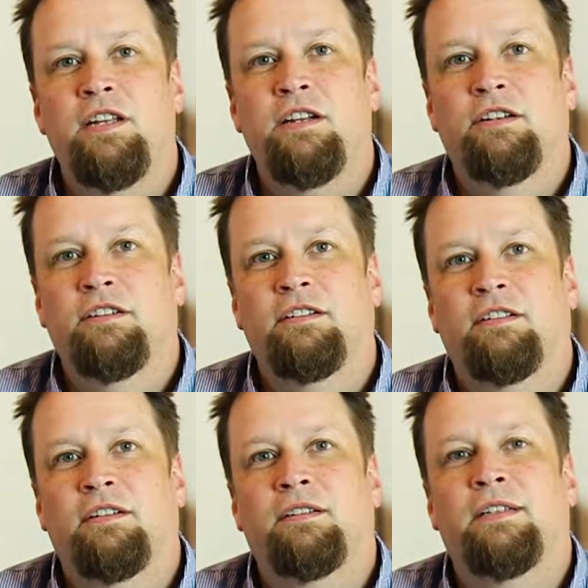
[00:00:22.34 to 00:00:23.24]
here,
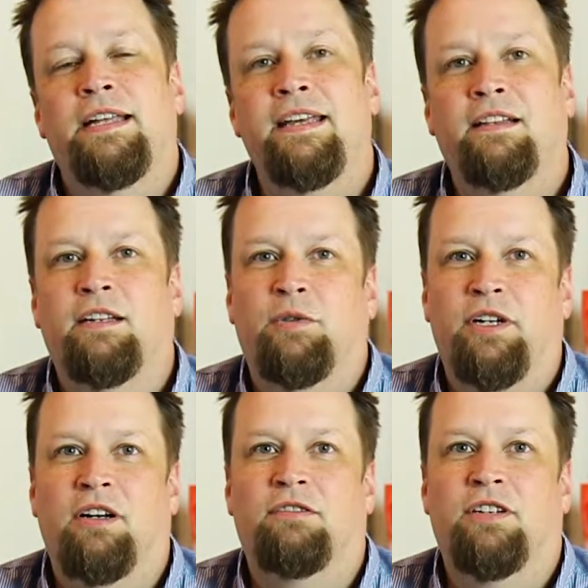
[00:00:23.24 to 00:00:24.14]
to healing and
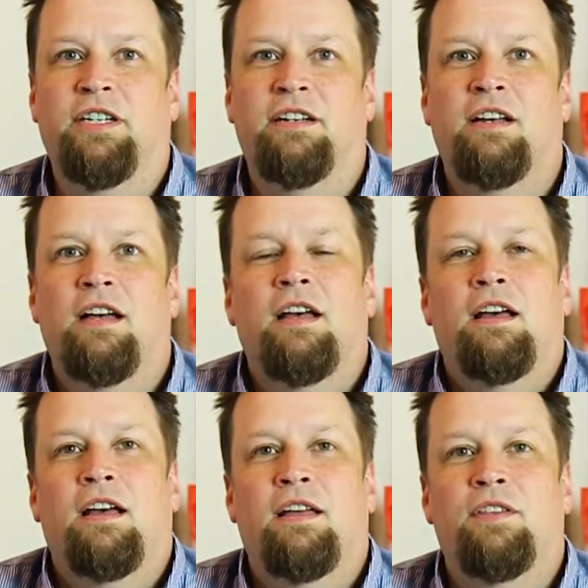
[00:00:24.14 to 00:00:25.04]
recovery,
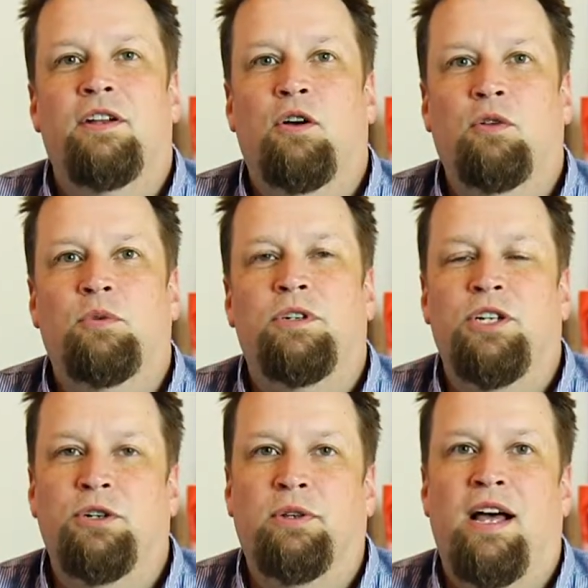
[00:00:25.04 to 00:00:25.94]
and then onward
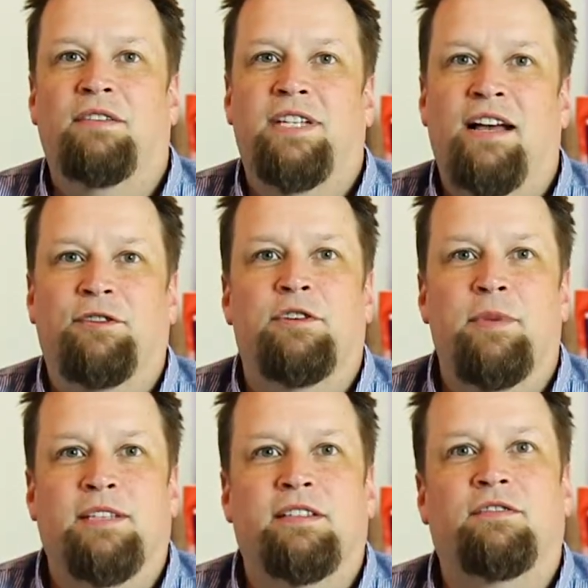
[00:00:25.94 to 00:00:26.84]
to new lives after
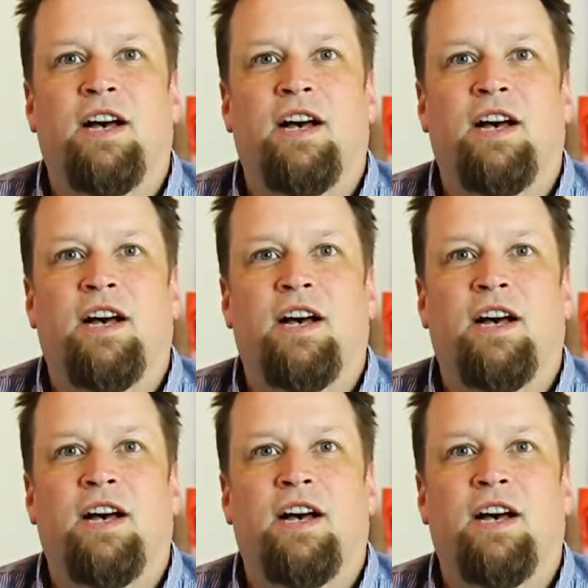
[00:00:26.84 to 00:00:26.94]
domestic